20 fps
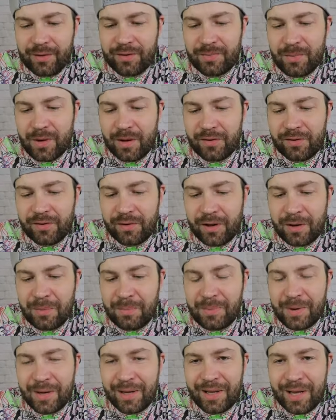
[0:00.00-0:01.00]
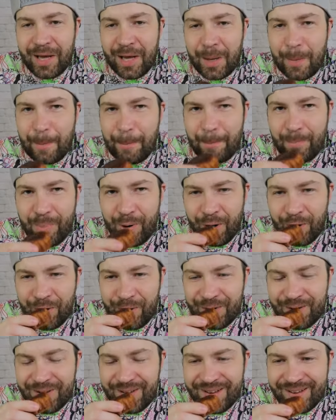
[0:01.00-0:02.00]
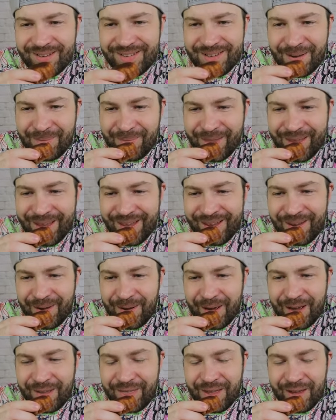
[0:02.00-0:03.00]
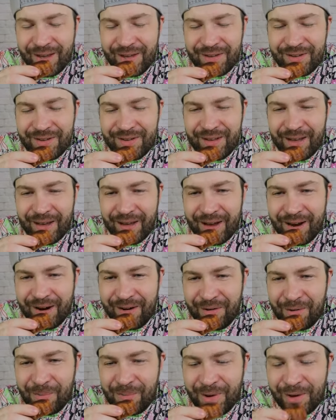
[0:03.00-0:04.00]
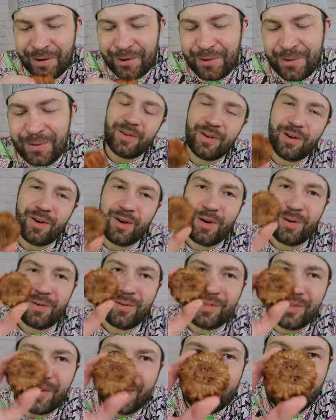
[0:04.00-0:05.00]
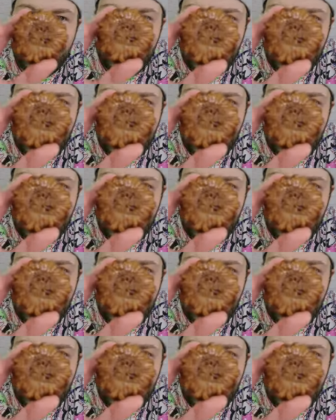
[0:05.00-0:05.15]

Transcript: Smells a little bit like burnt something. I think it's the caramel. Oh, there's